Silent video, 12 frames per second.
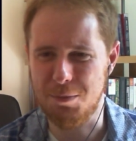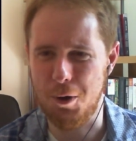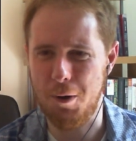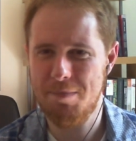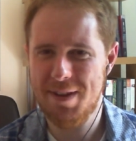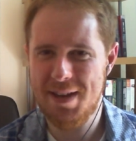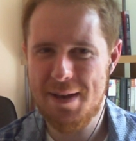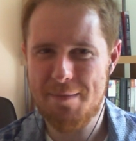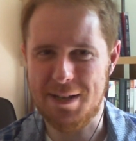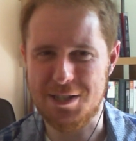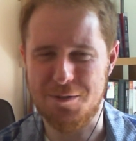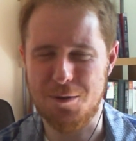but
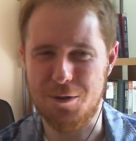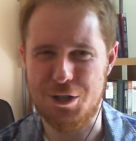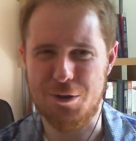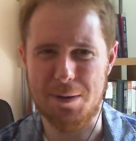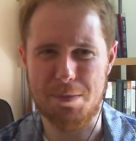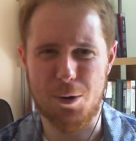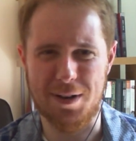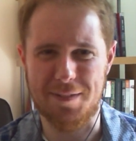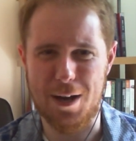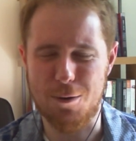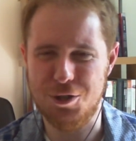because of course you're at a point of the